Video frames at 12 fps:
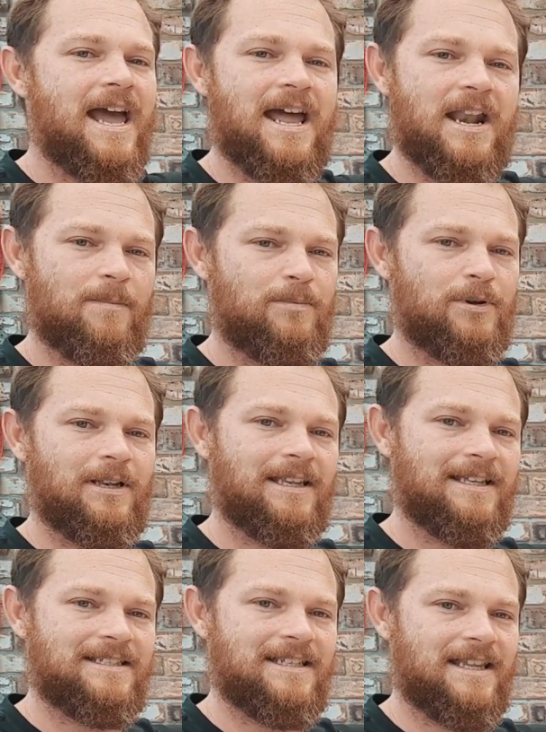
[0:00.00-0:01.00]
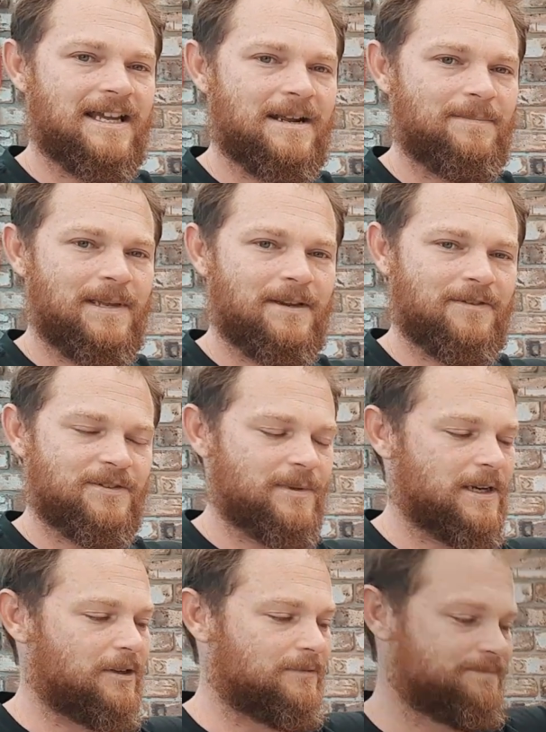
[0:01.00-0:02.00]
and I'll put a link to that up here as
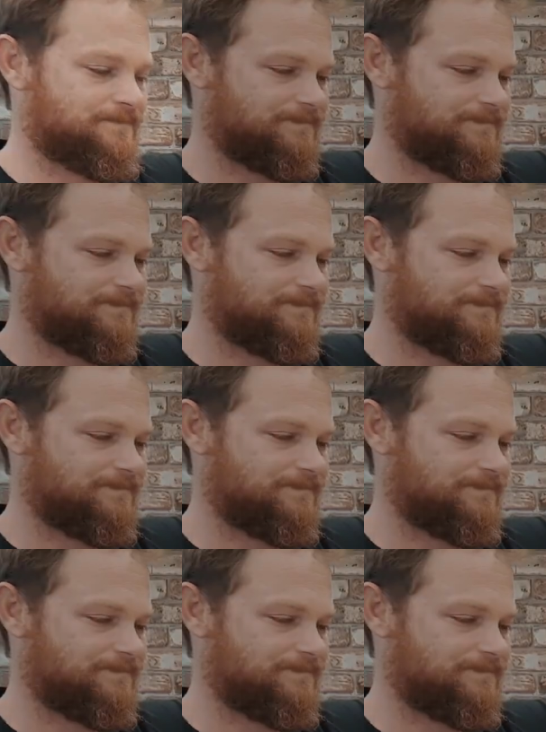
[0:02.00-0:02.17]
well.